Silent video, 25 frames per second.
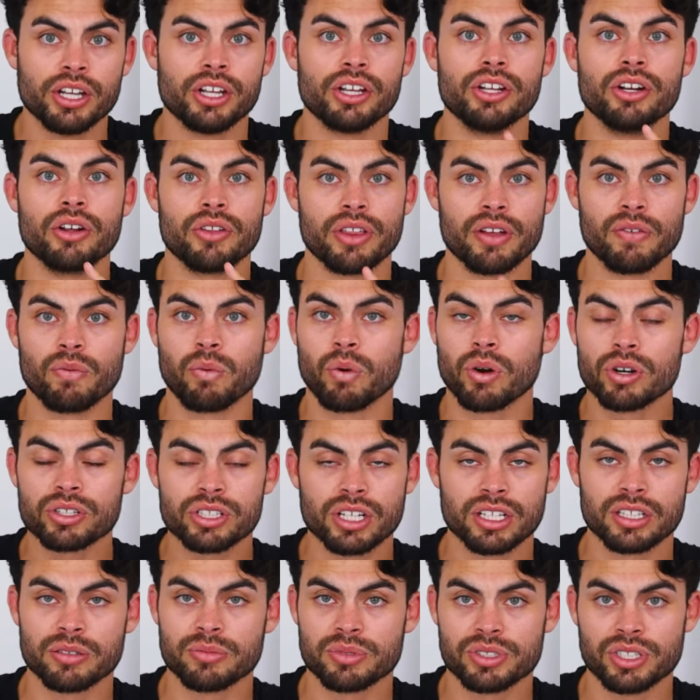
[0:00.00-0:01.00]
you know, they've
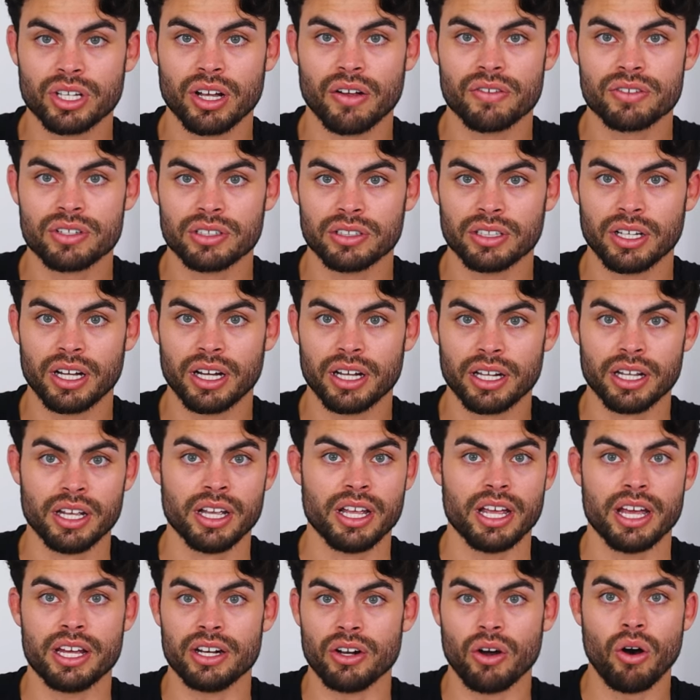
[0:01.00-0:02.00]
worked on themselves a lot,
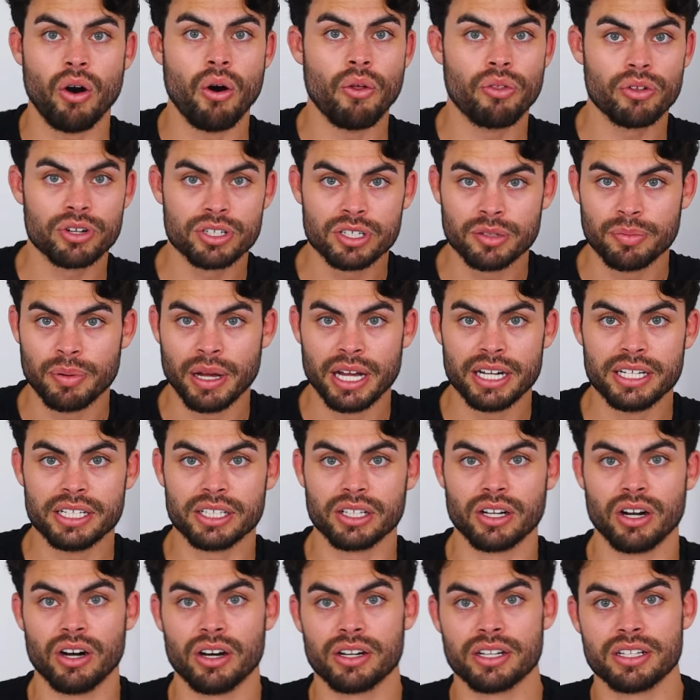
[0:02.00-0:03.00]
and all they're
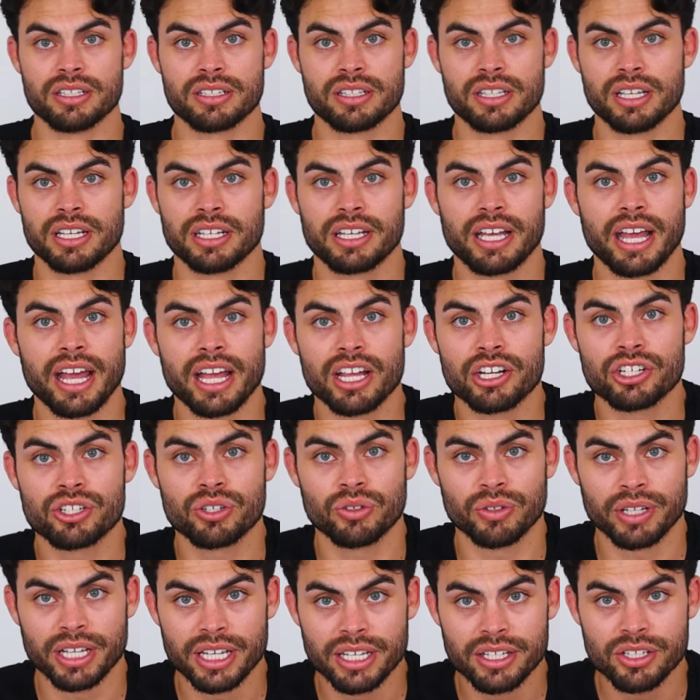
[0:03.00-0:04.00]
depending on is the
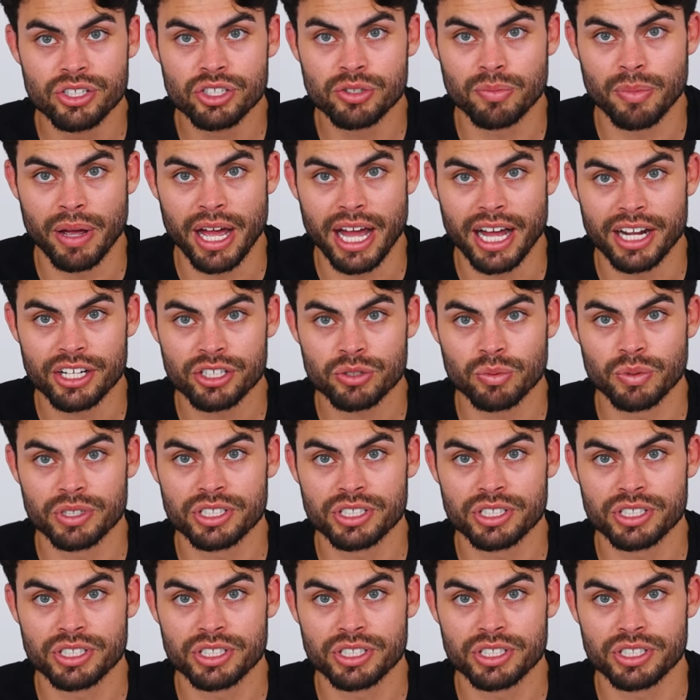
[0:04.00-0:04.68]
occasional Hinge match,